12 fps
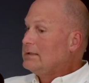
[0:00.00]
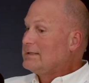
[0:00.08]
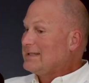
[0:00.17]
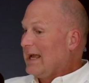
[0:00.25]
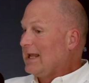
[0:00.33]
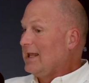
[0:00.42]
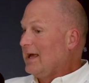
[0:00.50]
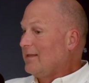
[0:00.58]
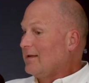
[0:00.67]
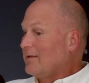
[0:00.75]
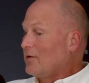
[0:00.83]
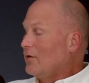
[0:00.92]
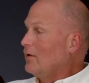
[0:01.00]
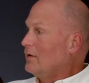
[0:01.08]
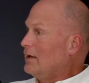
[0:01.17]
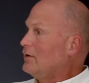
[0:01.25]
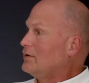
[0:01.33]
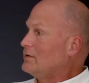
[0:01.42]
Sadly, I think the current
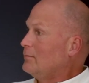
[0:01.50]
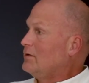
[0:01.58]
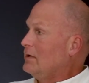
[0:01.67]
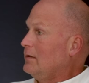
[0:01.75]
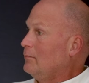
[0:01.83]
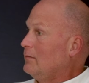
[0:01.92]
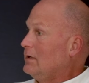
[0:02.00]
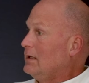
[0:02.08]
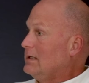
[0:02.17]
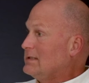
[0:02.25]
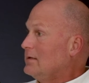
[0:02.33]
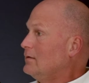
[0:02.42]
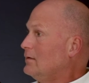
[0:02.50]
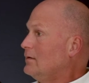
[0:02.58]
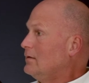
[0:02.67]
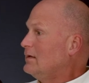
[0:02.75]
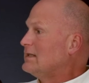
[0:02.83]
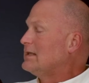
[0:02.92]
leadership team
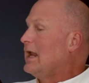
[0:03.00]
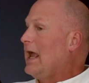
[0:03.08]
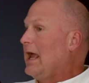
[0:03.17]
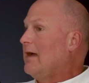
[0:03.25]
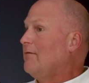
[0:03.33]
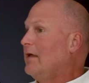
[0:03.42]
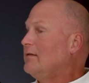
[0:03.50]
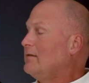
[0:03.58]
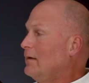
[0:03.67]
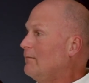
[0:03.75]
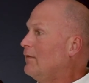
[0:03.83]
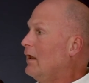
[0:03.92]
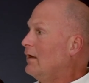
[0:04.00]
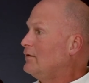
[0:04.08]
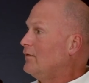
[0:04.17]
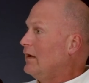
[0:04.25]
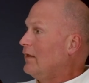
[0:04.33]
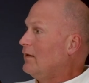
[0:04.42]
doesn't have that same
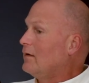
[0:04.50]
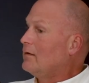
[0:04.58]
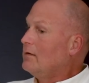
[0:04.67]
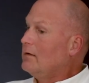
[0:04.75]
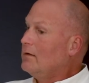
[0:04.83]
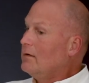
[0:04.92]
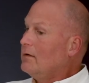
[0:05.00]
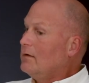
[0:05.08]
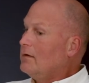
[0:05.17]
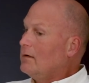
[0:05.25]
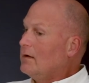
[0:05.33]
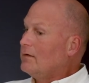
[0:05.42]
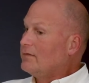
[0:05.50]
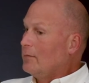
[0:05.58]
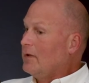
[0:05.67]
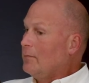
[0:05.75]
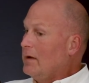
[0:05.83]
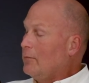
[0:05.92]
philosophy. I think some
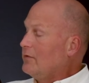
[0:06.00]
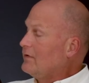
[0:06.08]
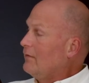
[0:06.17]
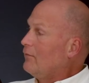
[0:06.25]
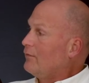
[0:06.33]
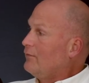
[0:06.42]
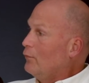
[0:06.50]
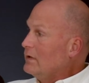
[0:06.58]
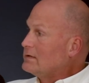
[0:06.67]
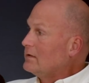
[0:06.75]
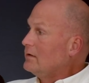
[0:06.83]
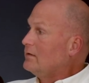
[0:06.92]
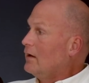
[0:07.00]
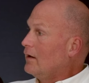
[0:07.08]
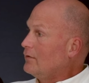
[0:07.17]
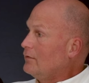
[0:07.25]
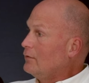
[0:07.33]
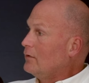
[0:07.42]
of the members I've recently
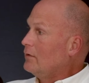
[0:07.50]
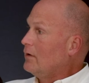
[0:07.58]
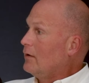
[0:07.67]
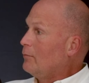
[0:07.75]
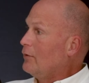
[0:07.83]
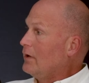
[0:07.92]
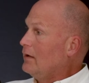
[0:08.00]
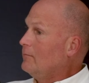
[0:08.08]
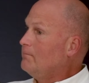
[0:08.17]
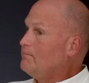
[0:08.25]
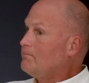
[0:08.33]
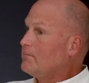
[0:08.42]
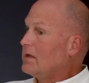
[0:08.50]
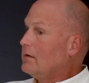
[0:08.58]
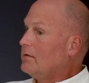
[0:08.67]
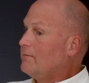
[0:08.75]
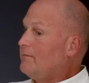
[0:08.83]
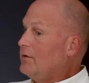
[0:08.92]
talked to are pretty
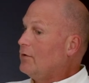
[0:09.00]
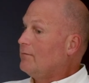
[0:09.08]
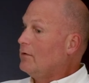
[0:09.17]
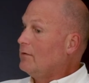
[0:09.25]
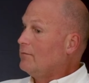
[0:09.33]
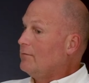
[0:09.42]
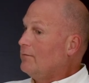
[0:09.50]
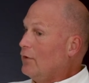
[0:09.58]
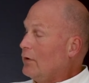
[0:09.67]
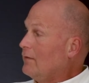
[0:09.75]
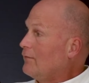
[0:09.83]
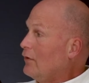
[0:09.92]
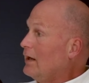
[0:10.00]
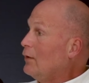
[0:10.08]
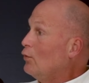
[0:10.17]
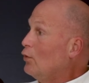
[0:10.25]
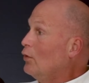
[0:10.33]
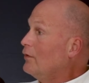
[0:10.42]
fearful of voting for any
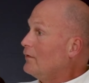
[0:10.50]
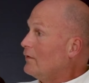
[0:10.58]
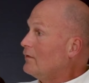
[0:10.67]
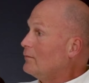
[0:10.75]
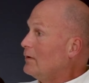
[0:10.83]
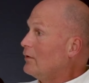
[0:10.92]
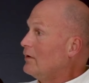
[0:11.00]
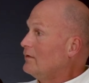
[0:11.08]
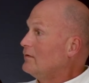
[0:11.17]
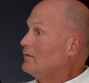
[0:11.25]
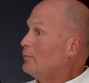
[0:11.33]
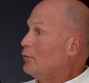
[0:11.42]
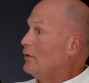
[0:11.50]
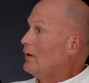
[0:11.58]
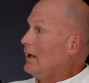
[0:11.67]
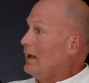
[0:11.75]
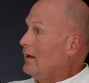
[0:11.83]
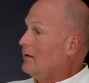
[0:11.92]
rules that the speaker doesn't support
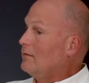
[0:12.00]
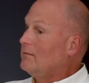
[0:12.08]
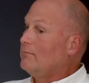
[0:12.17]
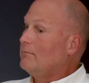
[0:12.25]
and